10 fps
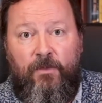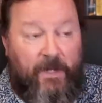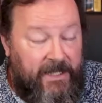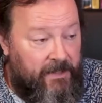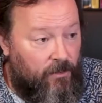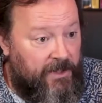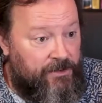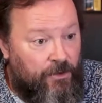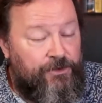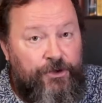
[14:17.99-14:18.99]
We
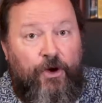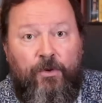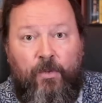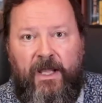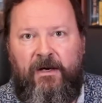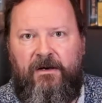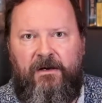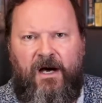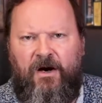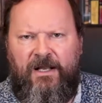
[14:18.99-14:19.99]
don't know
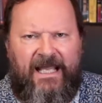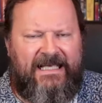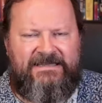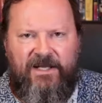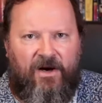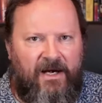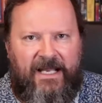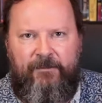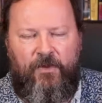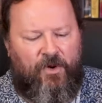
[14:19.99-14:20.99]
where our legs are
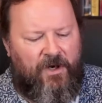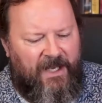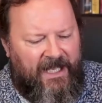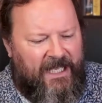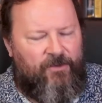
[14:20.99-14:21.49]
anymore,